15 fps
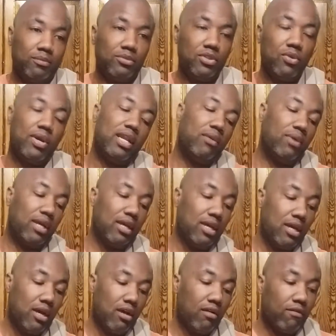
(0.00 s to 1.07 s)
So anyway,
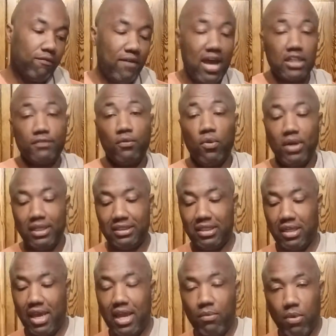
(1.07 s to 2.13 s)
fast forwarding
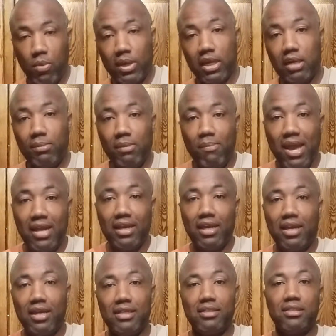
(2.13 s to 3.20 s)
today, what we're going to be
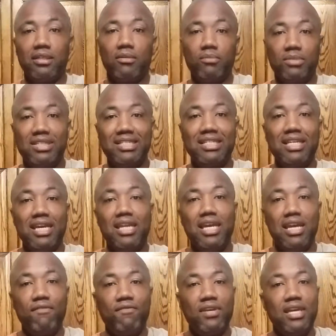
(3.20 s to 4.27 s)
making is some
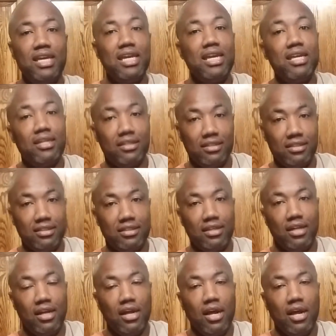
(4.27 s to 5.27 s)
skinny fajitas.